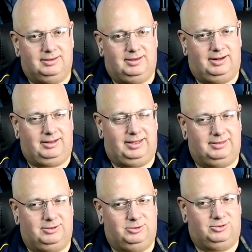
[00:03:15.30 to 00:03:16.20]
Kind of
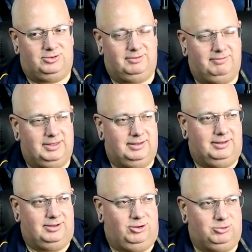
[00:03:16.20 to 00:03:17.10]
like those
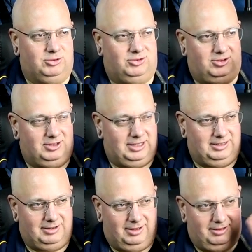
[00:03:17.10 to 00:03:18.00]
ultra
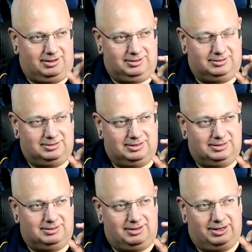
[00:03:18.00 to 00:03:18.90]
silky nylon
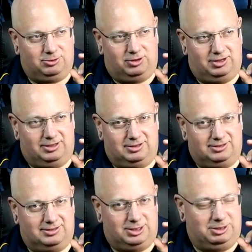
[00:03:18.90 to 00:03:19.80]
Lycra
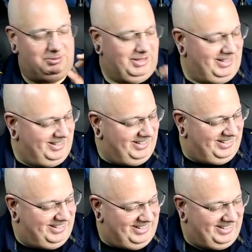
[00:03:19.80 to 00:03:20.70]
undies that you...
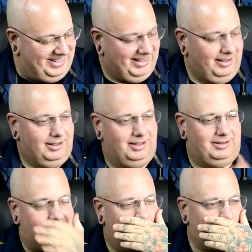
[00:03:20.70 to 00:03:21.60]

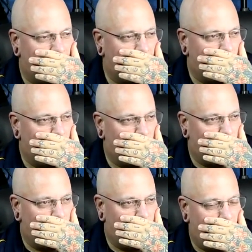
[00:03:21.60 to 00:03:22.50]
I've got some of those,
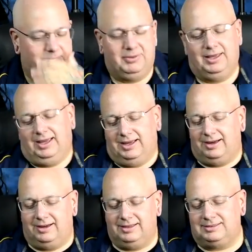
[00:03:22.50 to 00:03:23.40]
by the way.
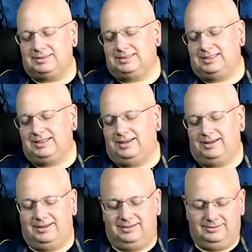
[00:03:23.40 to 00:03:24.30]
Uh, this is the
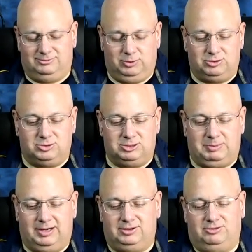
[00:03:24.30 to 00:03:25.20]
uh,
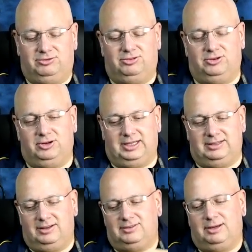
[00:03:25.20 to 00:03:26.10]
Retrospective thirty.
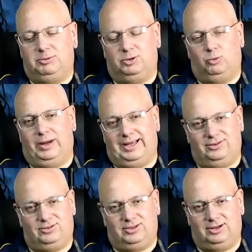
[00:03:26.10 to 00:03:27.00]
It does come with a
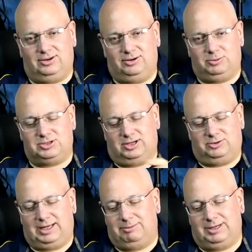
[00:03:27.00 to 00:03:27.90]
rain slicker, which I
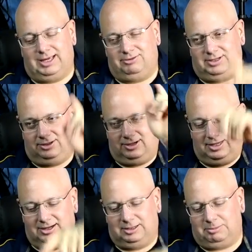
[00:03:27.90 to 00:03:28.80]
don't happen to have in here. I
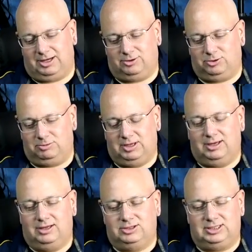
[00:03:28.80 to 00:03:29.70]
got it in the back room.
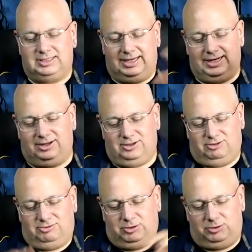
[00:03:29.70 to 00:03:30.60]
So you take it out, you
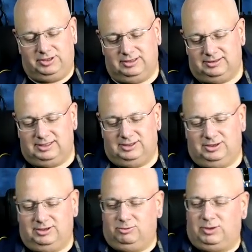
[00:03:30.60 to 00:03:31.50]
unfold it, and, you
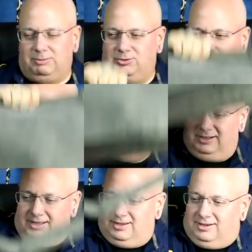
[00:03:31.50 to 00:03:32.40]
know, it wraps around
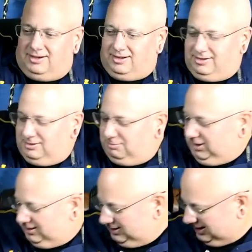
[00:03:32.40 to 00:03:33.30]
it like a condom,
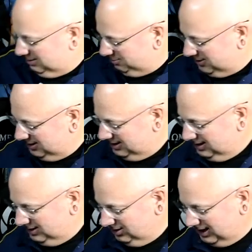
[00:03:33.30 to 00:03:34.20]
you know, to keep
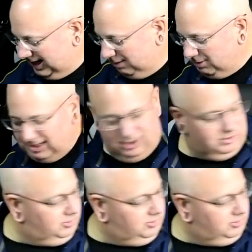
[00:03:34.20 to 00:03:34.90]
your camera gear